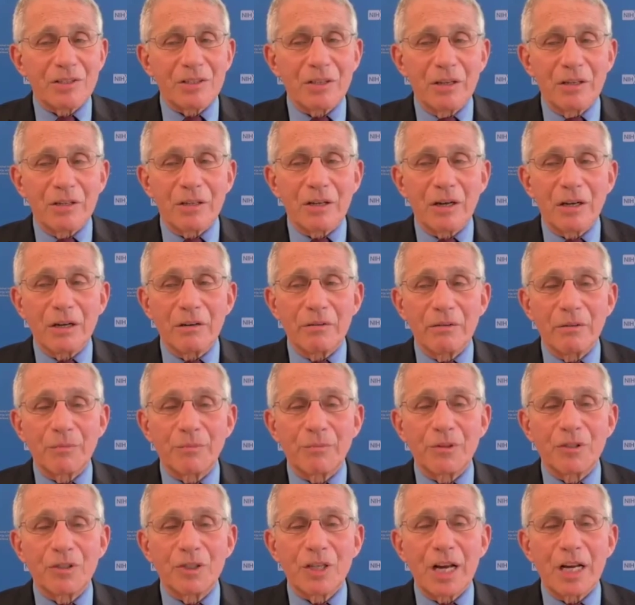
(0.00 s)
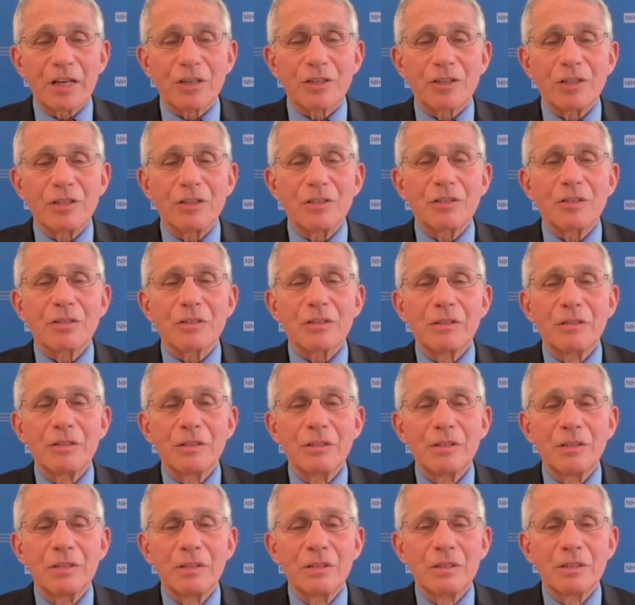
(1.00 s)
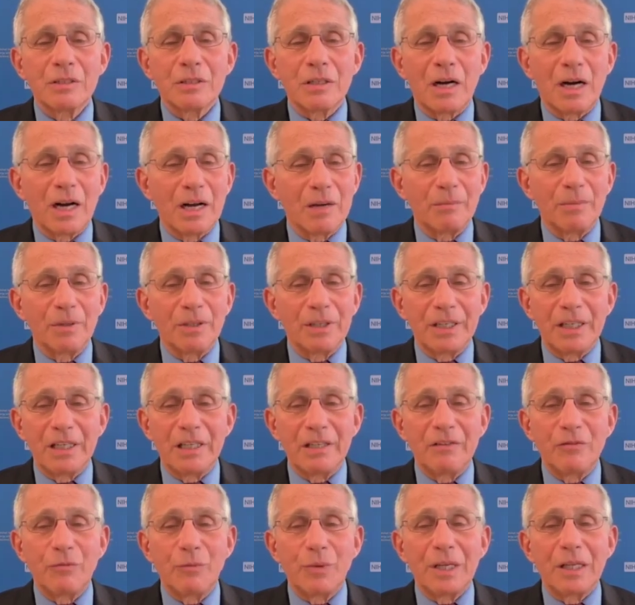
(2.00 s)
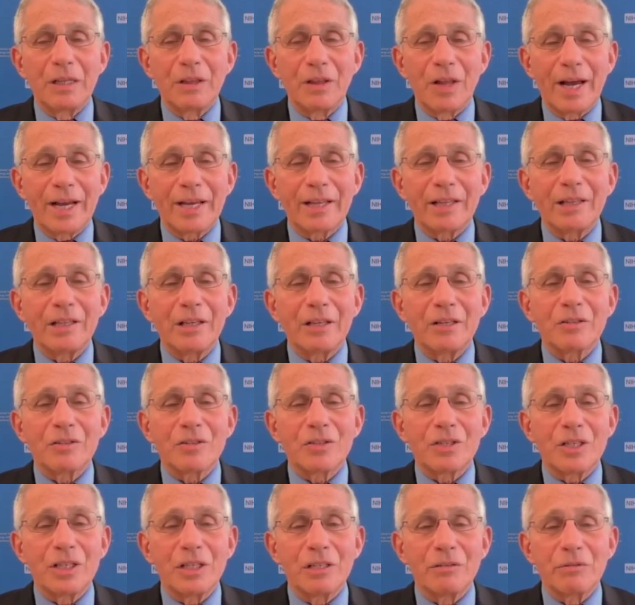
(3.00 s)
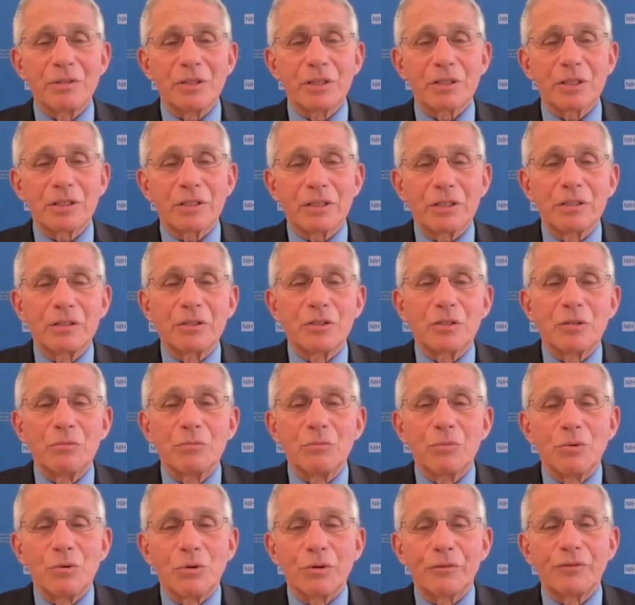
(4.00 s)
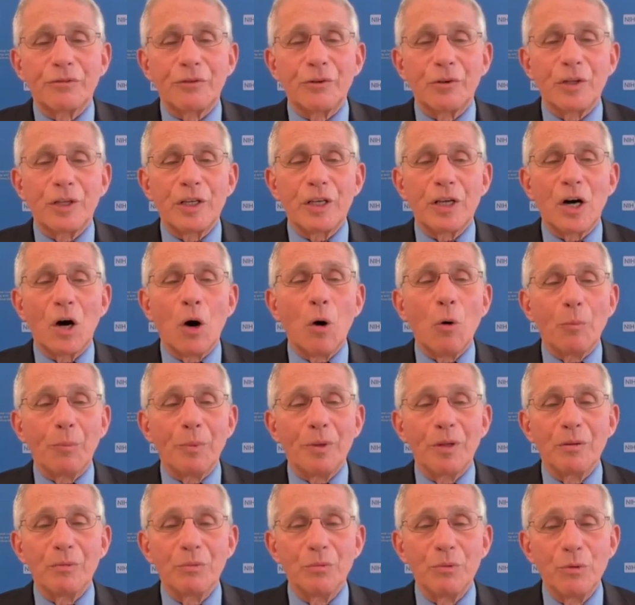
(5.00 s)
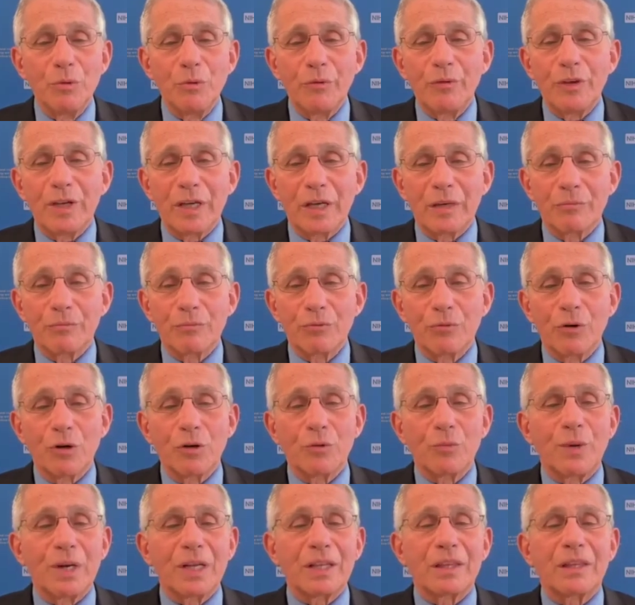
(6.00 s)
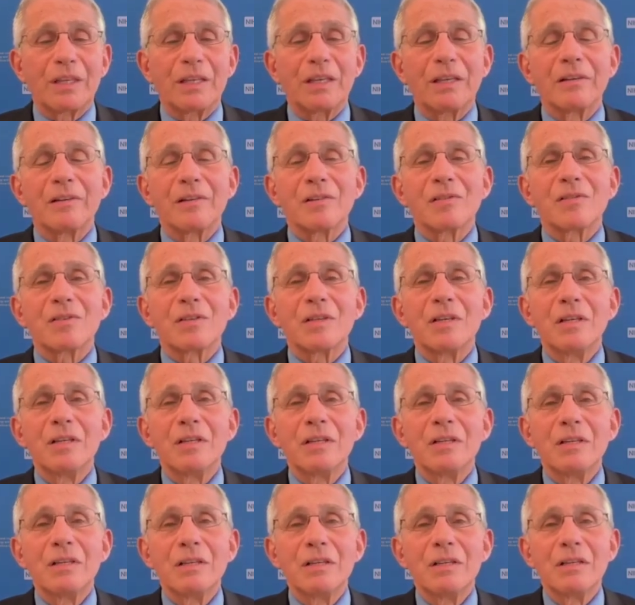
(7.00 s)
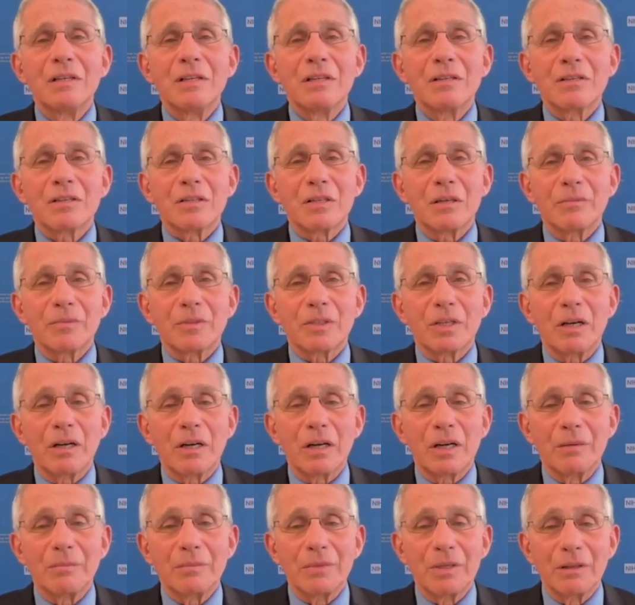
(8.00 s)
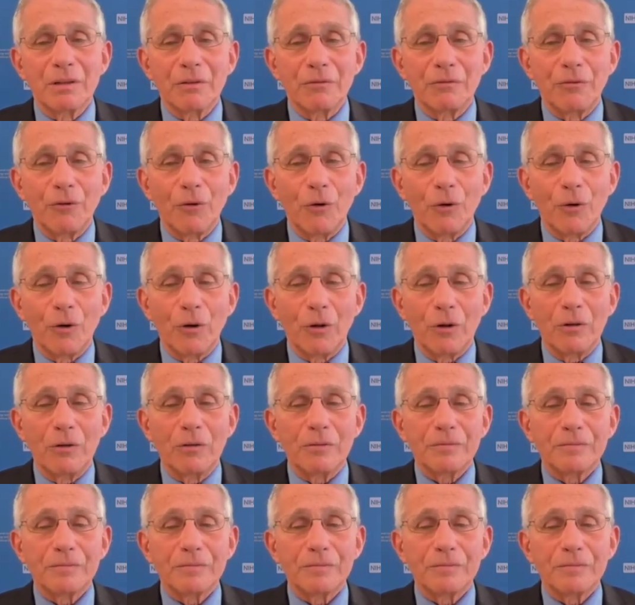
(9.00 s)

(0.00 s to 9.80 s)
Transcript: on current projections, I believe we likely could see a return to more fully opened movie and Broadway theaters sometime in the fall.